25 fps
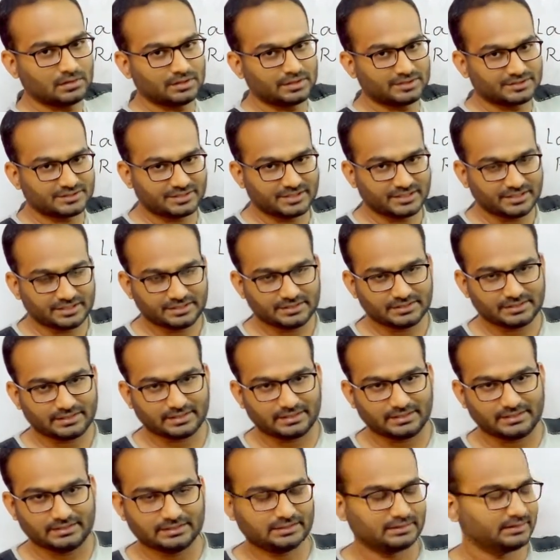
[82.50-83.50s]
stating
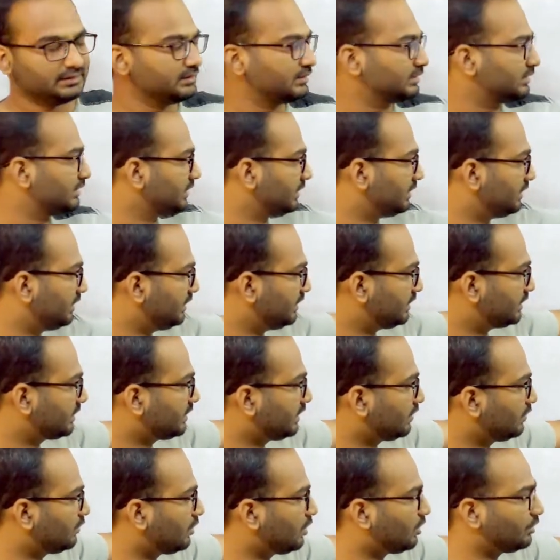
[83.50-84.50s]
that heat
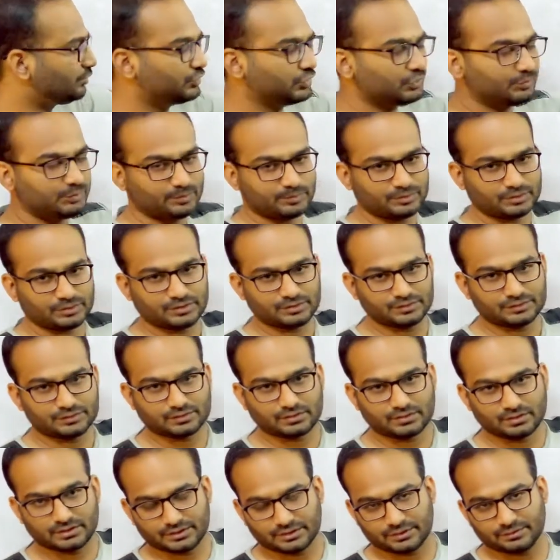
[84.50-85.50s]
can also be produced
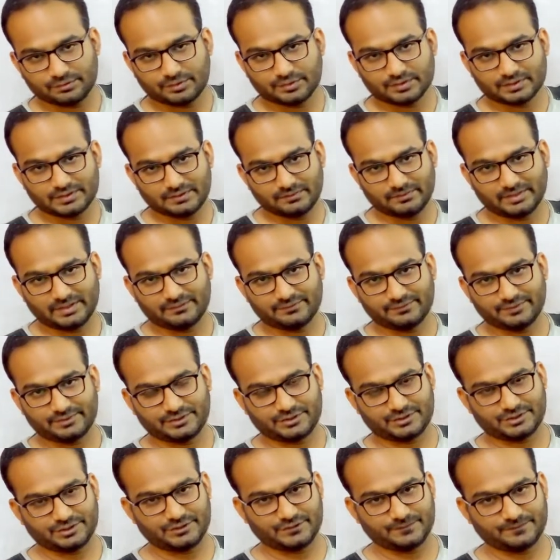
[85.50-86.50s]
continuously by
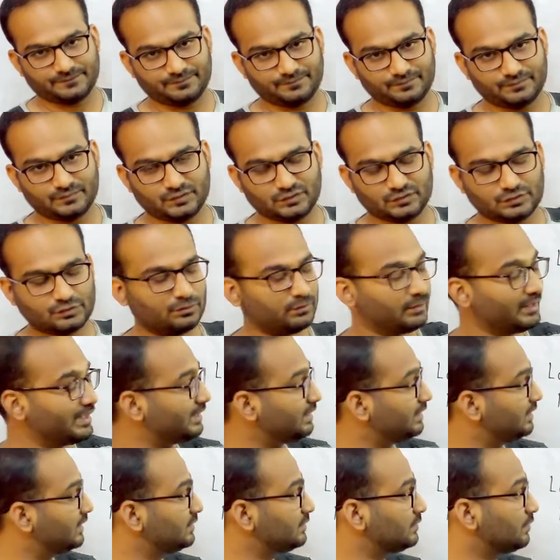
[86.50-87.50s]
friction. So
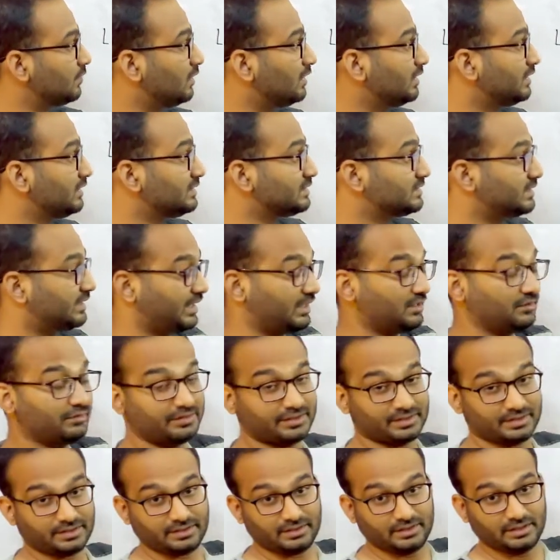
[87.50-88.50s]
where does all this
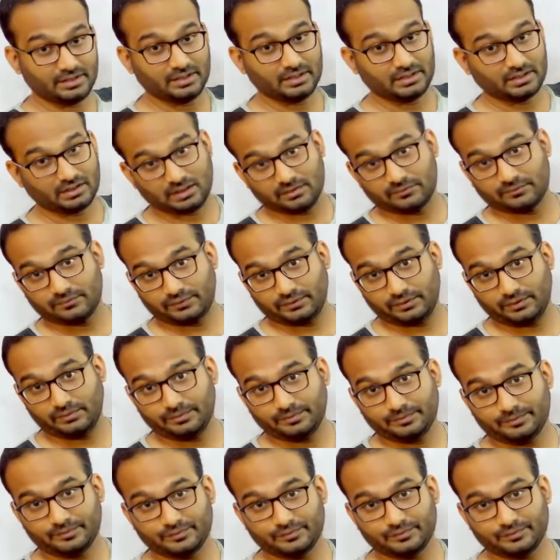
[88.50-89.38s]
caloric come from?